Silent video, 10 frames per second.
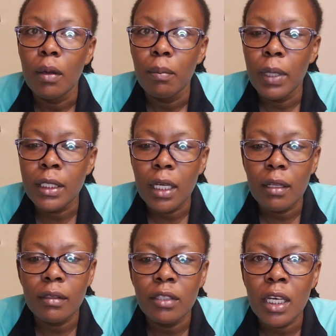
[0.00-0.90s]

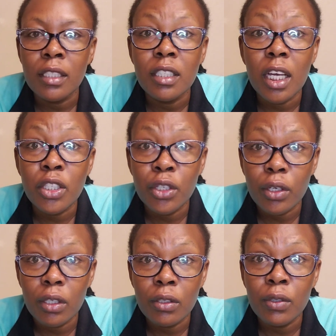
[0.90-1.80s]
better just
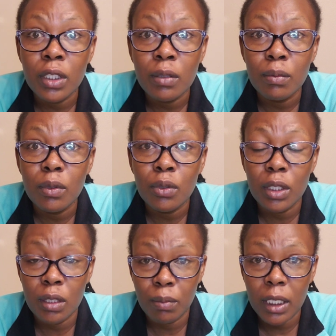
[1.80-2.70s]
natural
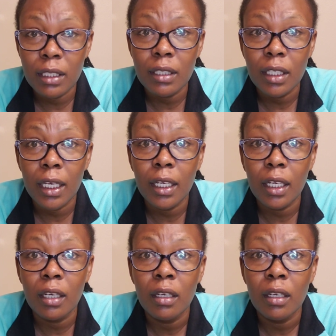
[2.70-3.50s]
treatment, like,